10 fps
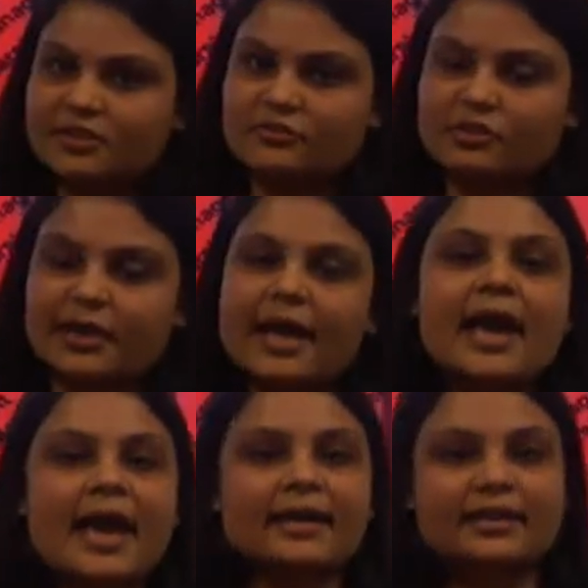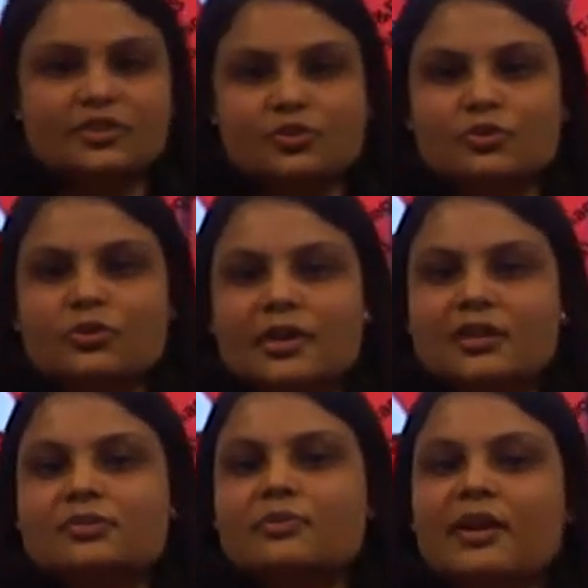leader for at least 2
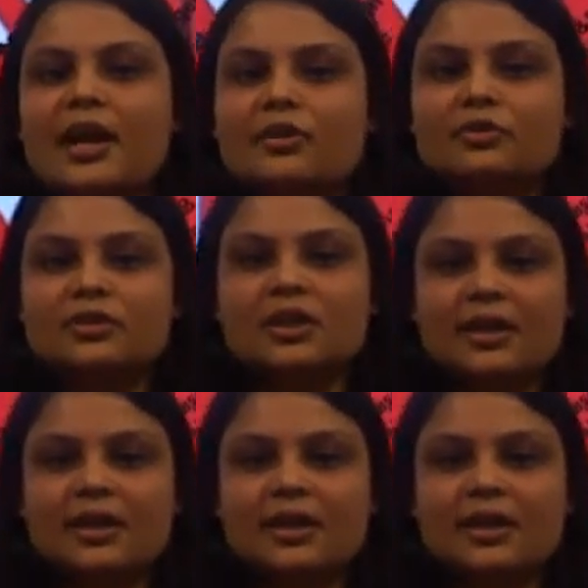years, where I could